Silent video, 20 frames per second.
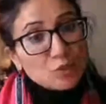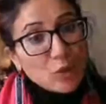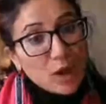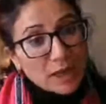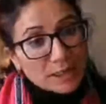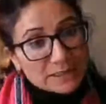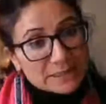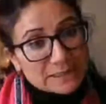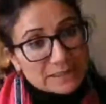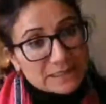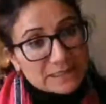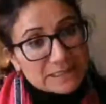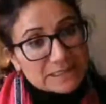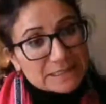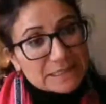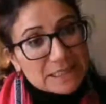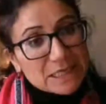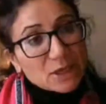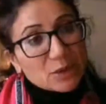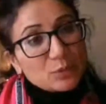nuances
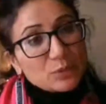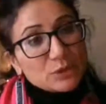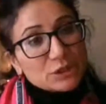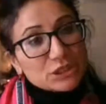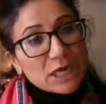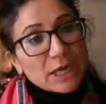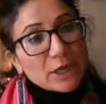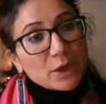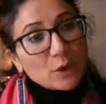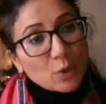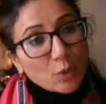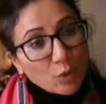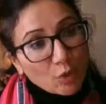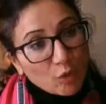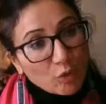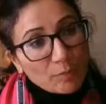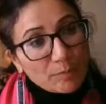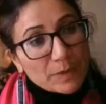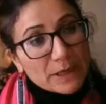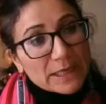which I
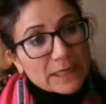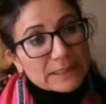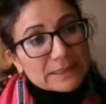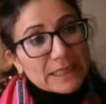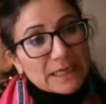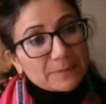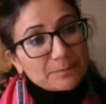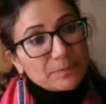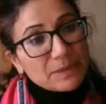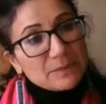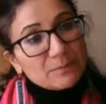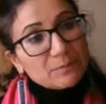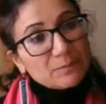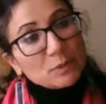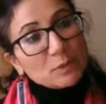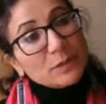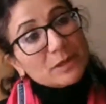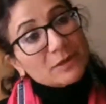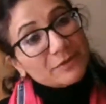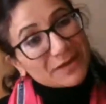hope that
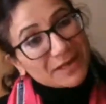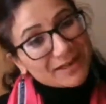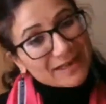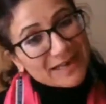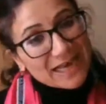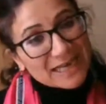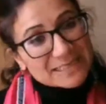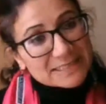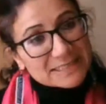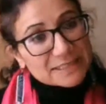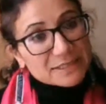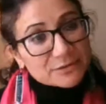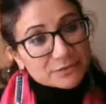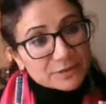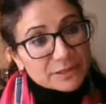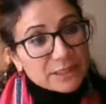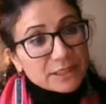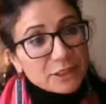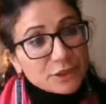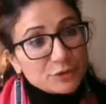people will realize that
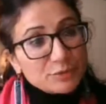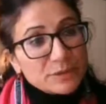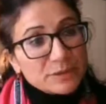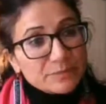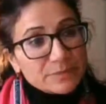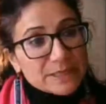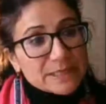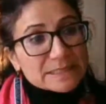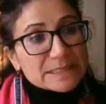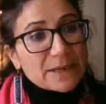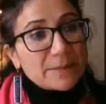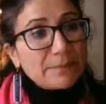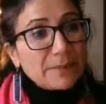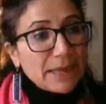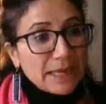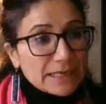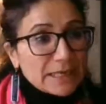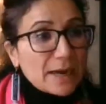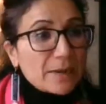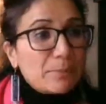real human beings are
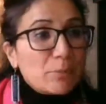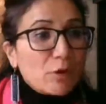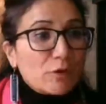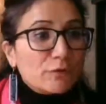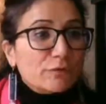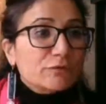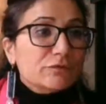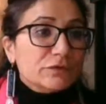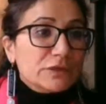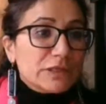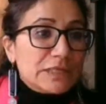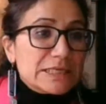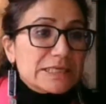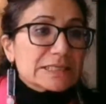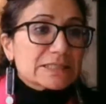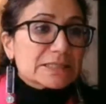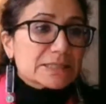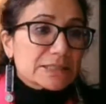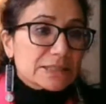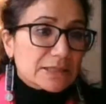made up of
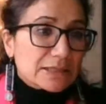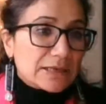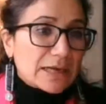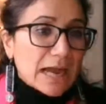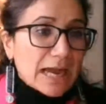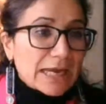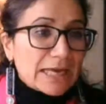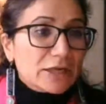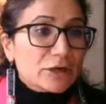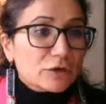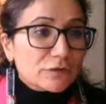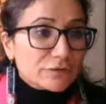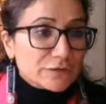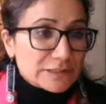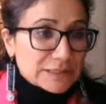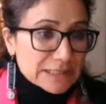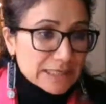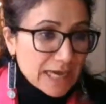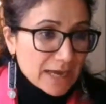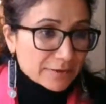these kind of
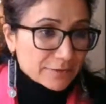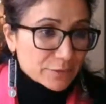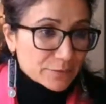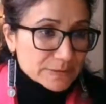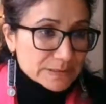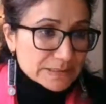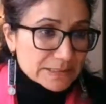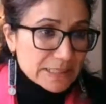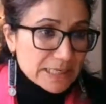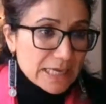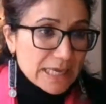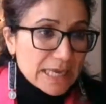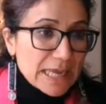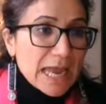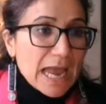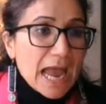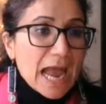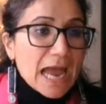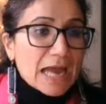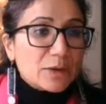scenarios.
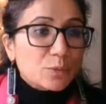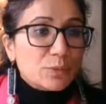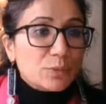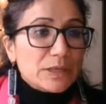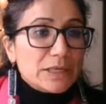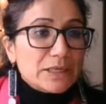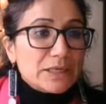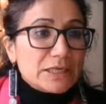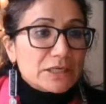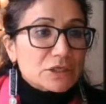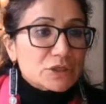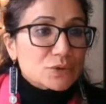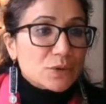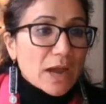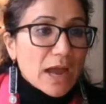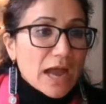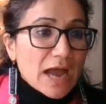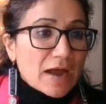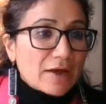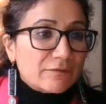And we need to
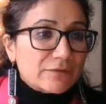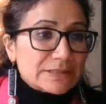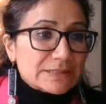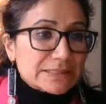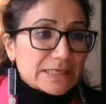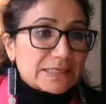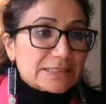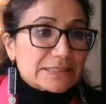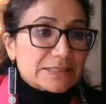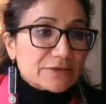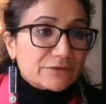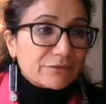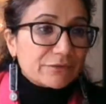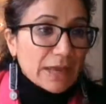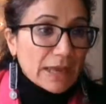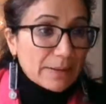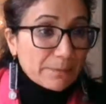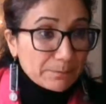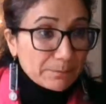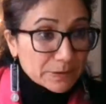have a sense of
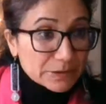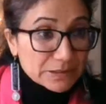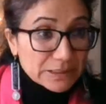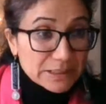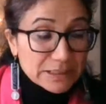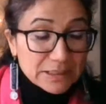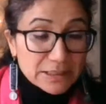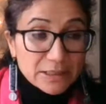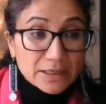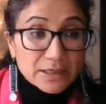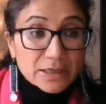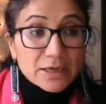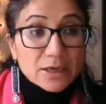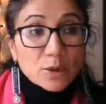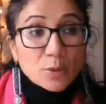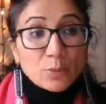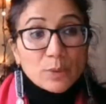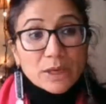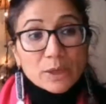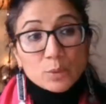empathy
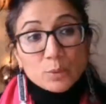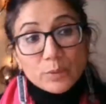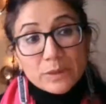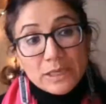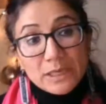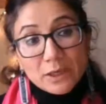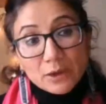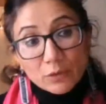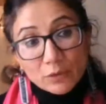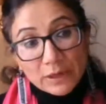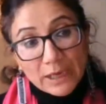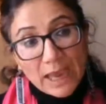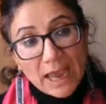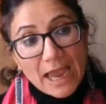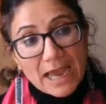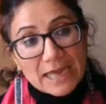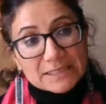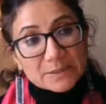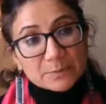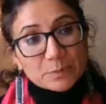when we look
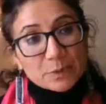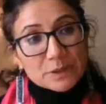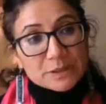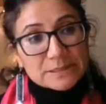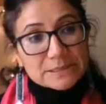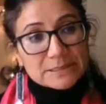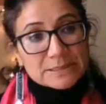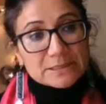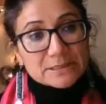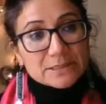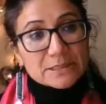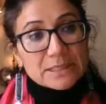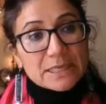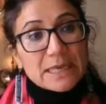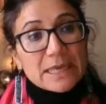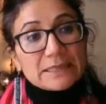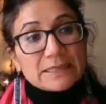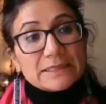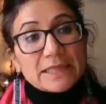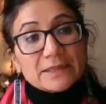at a person,
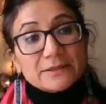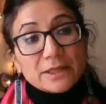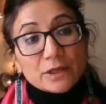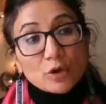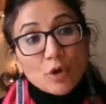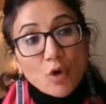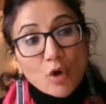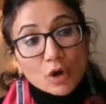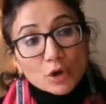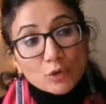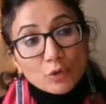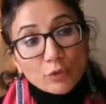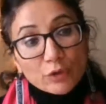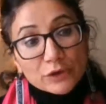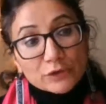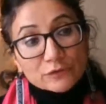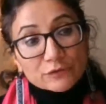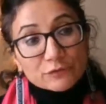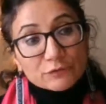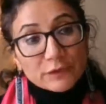that they're all
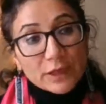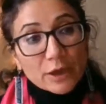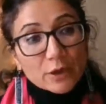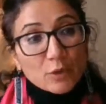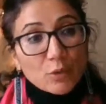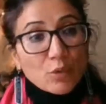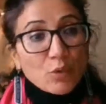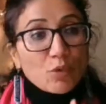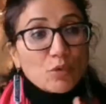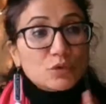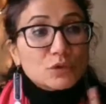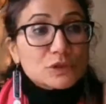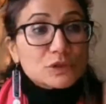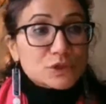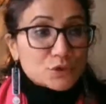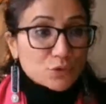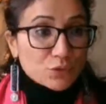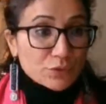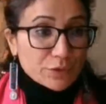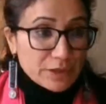going through their own
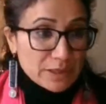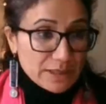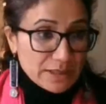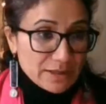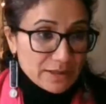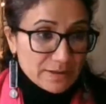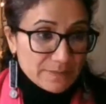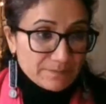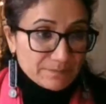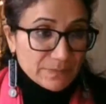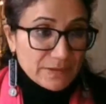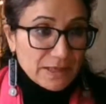story